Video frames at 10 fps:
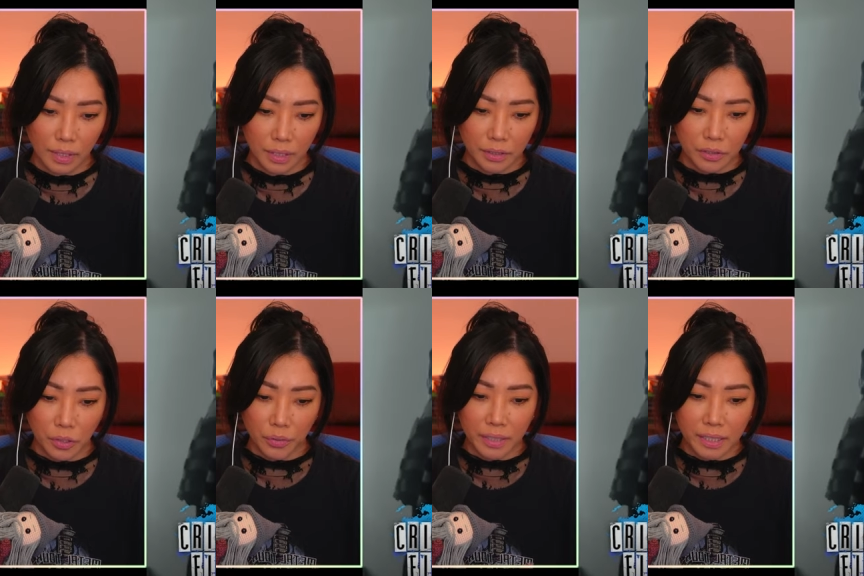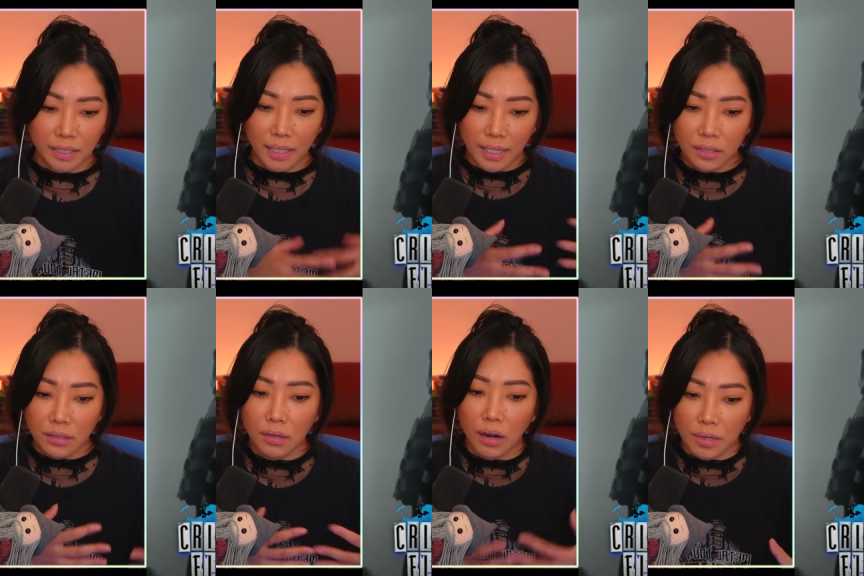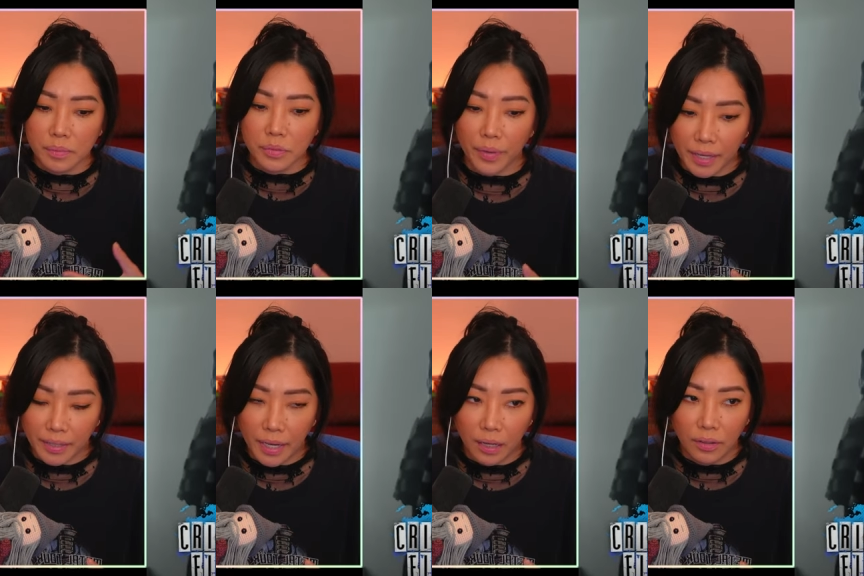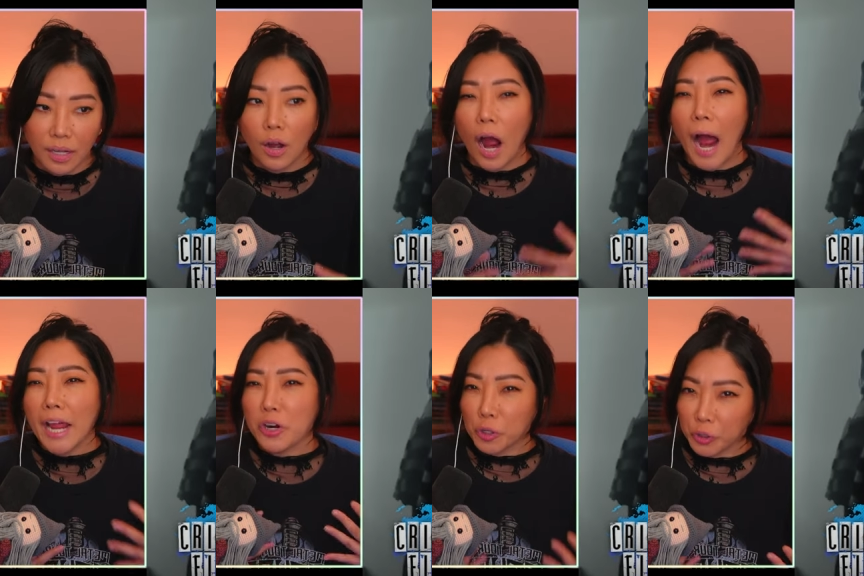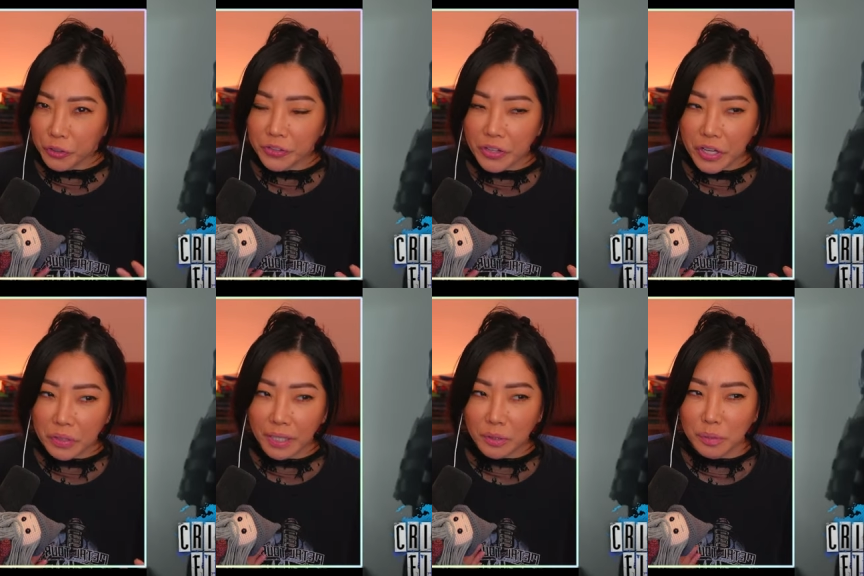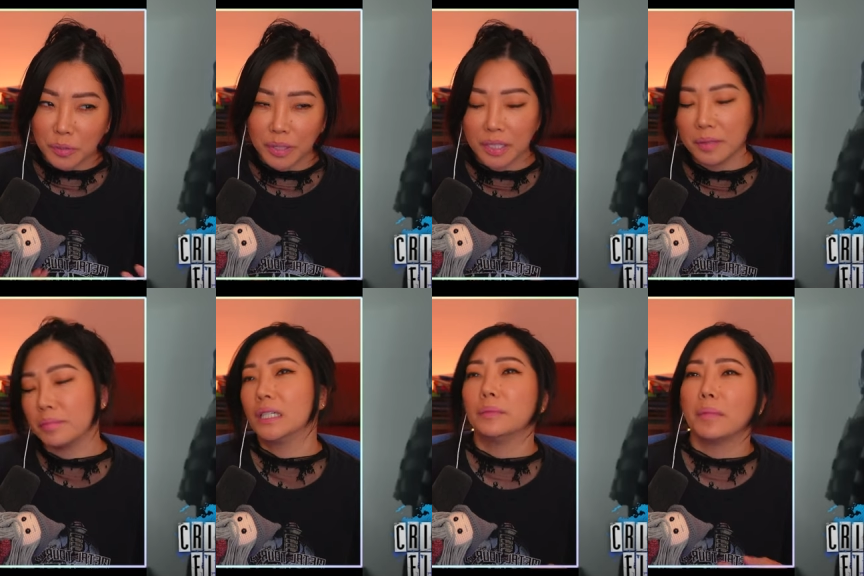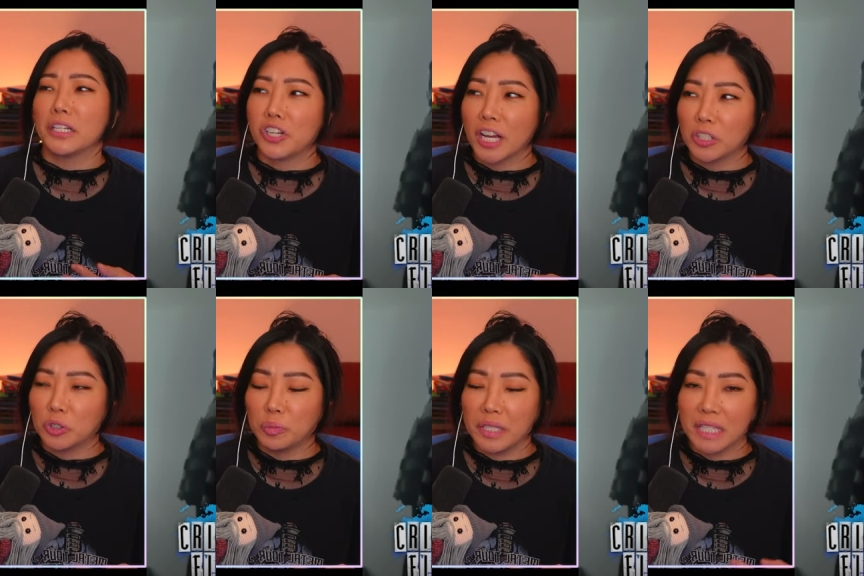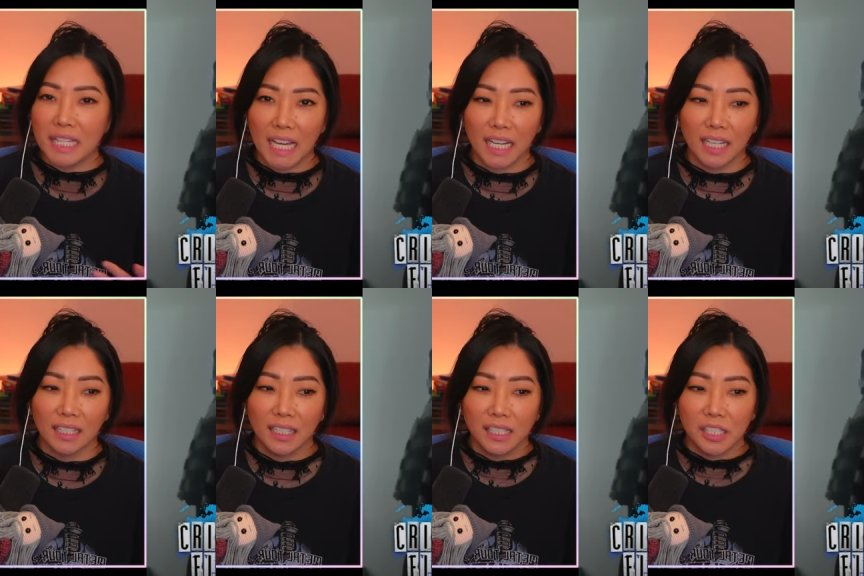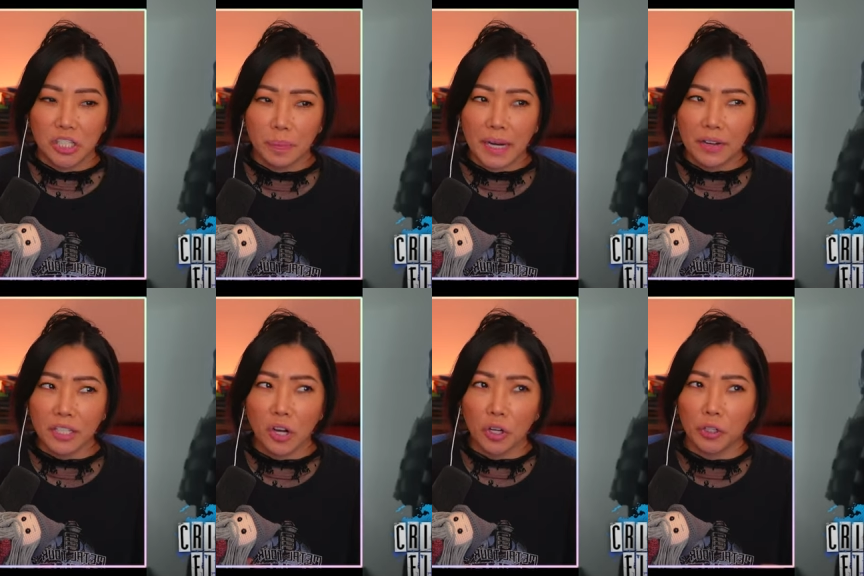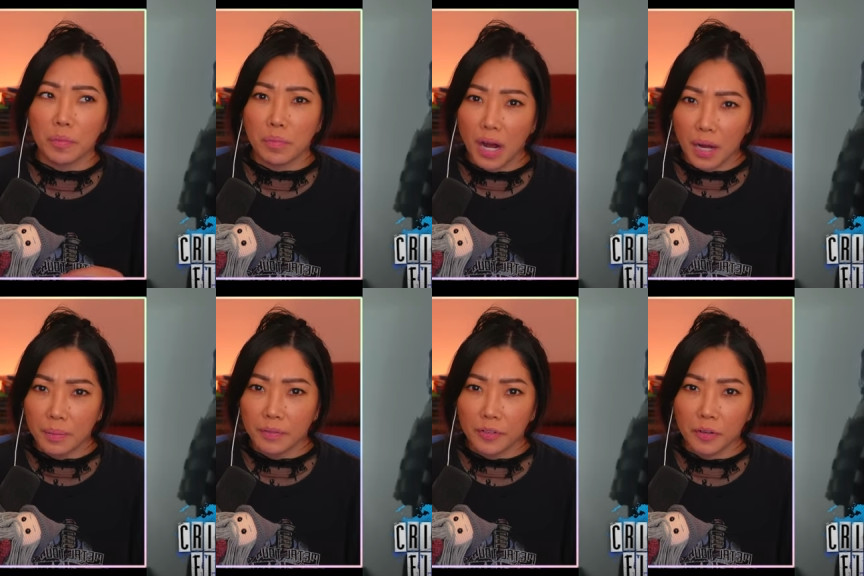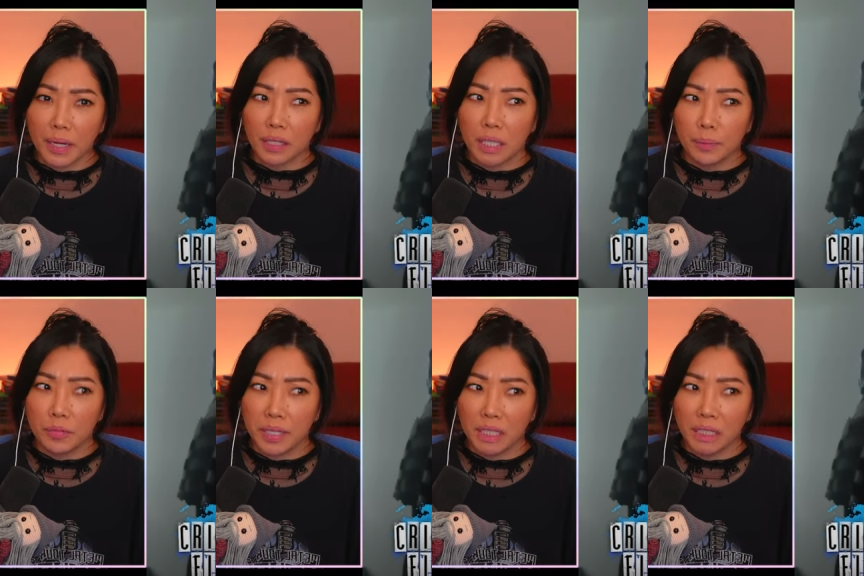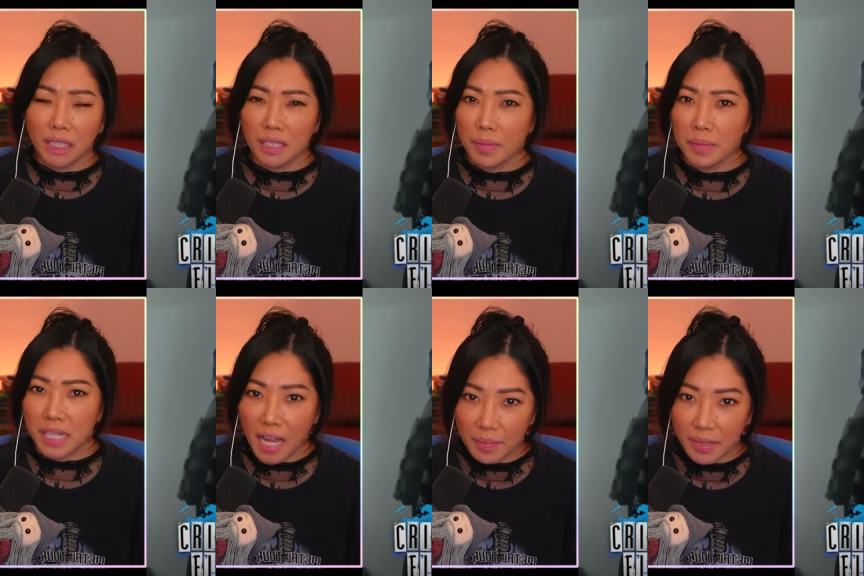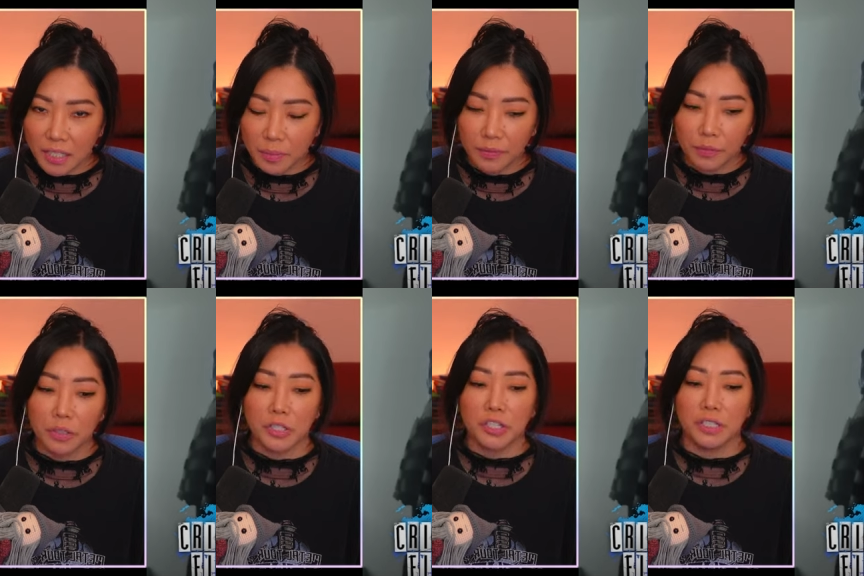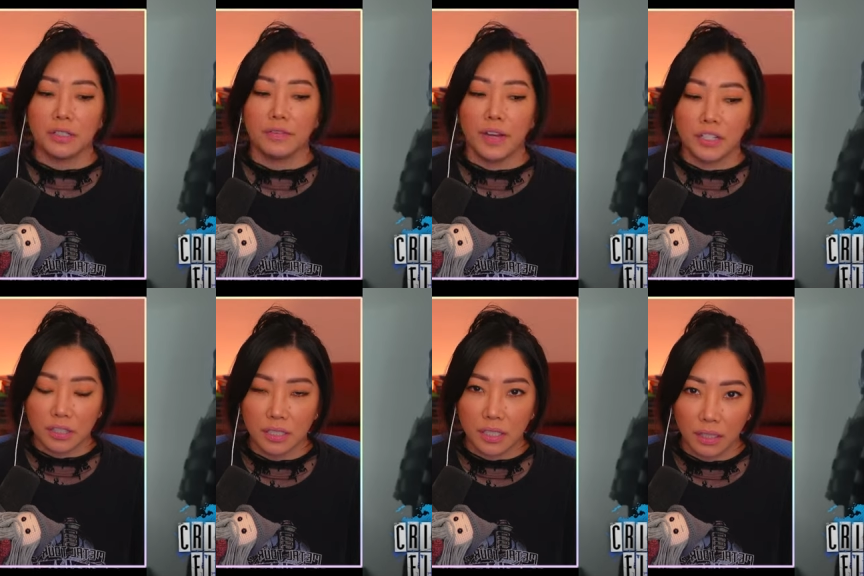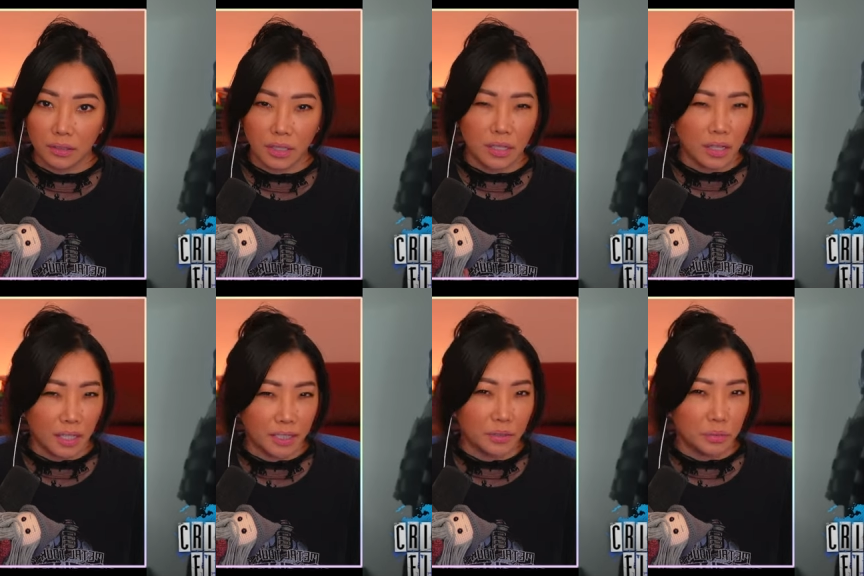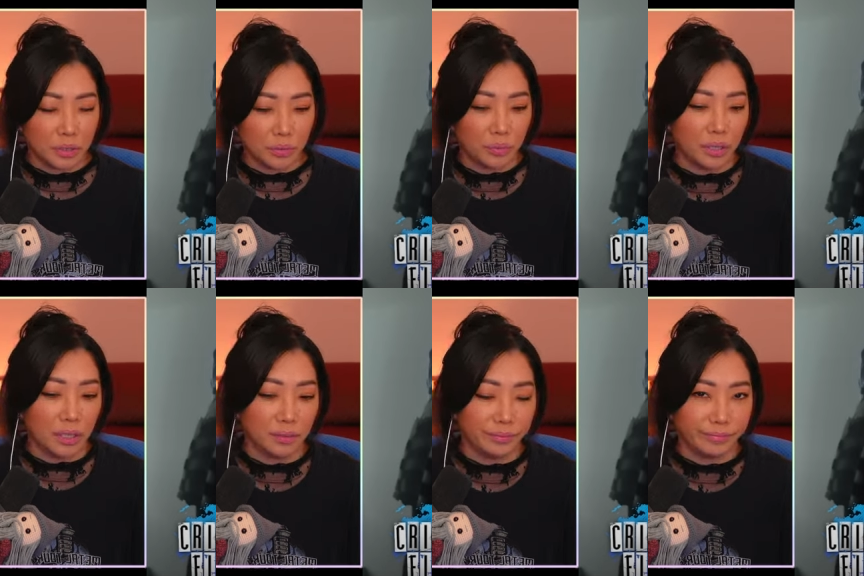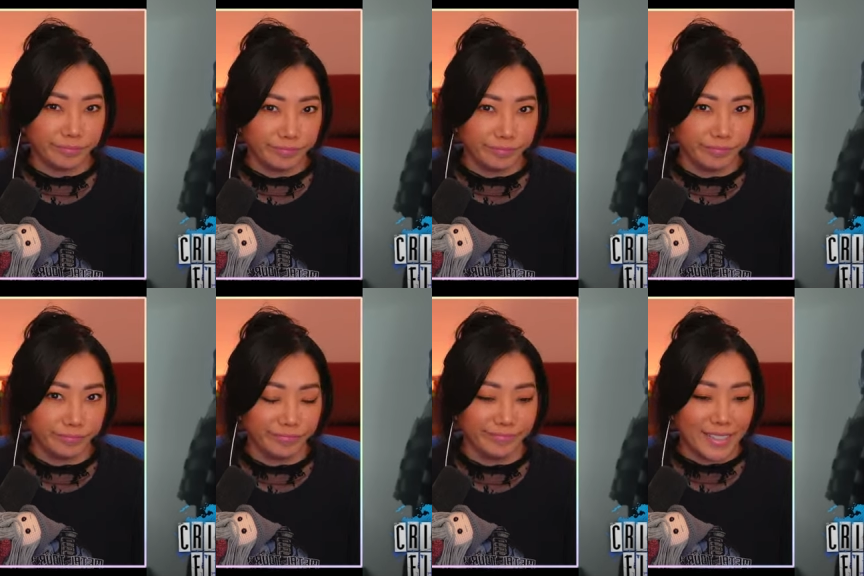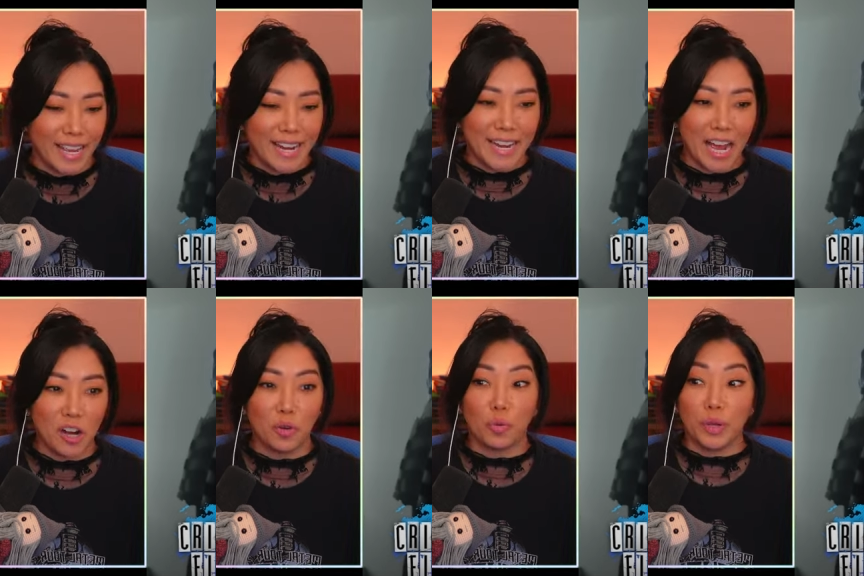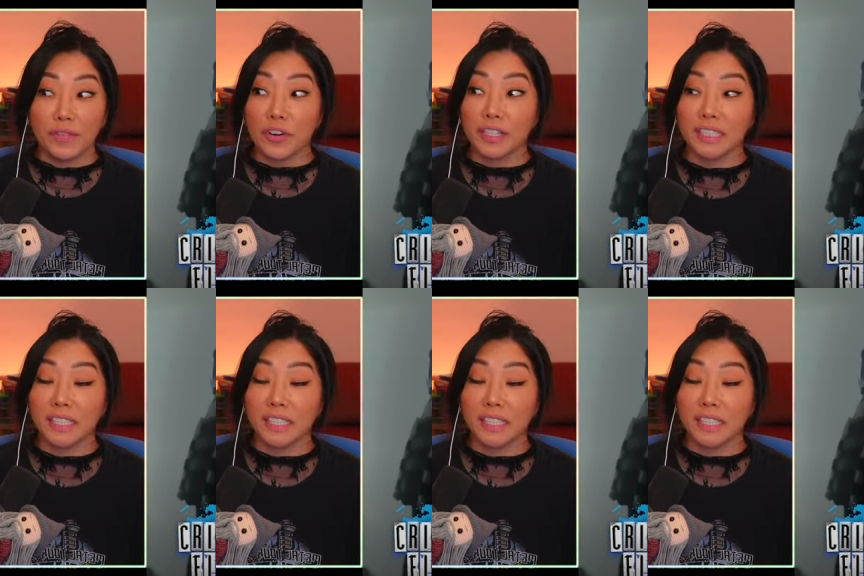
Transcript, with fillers: so he's in her arms right now. I heard though, that's what someone in uh, my chat told me that she apparently called her mom for about a couple minutes, I think maybe 10 minutes before she eventually dialed 911. Hmm. Now, we've already seen